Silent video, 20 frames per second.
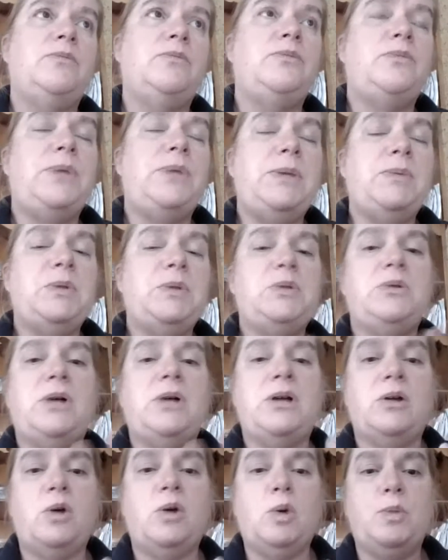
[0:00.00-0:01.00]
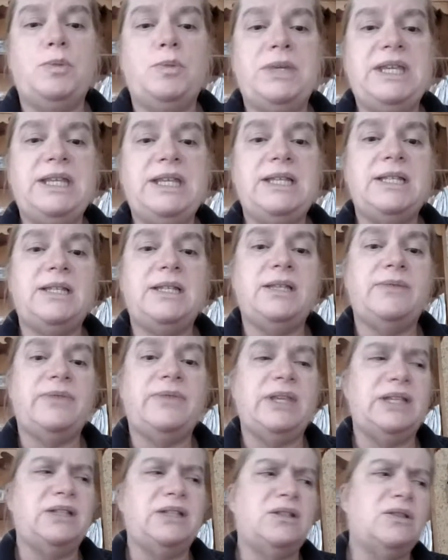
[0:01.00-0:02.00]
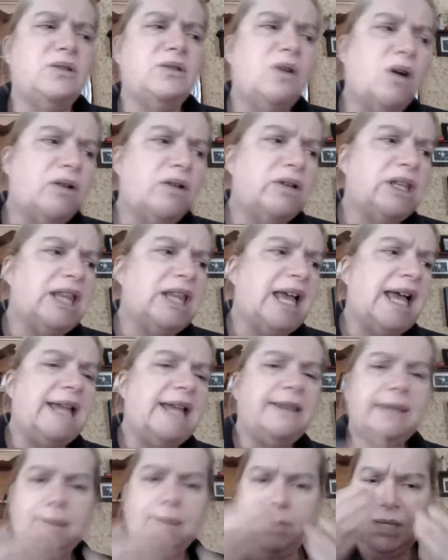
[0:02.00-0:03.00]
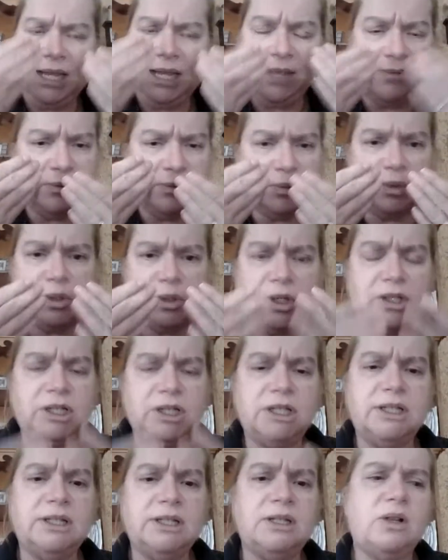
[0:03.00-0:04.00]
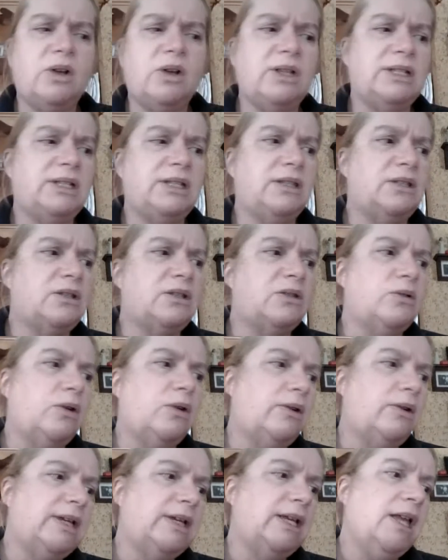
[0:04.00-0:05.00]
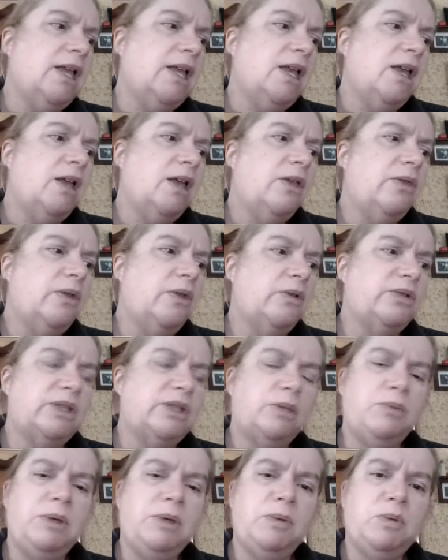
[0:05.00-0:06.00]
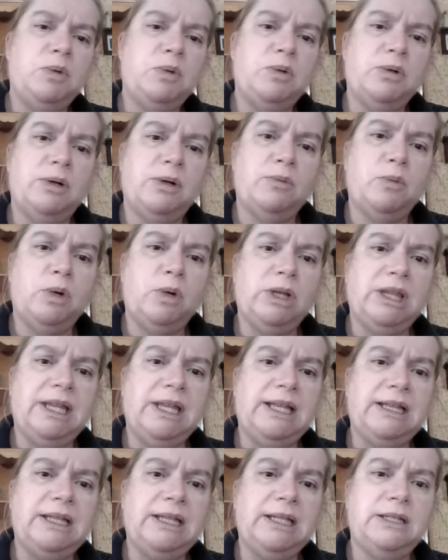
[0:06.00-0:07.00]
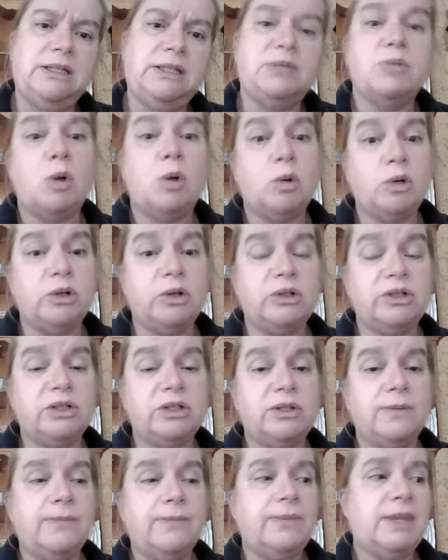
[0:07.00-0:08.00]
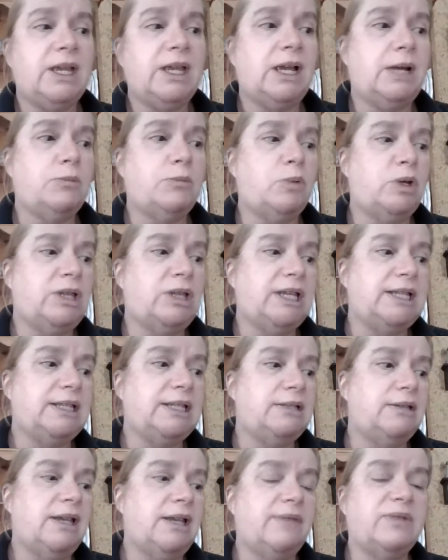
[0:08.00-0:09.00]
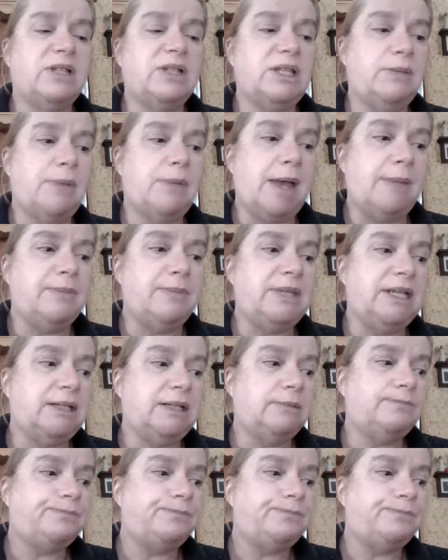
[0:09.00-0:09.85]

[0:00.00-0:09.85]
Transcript: People who are obese, if they snore a lot and they might have obstructions causing the snoring, those are the people who are more likely, smokers are more likely to have sleep apnea.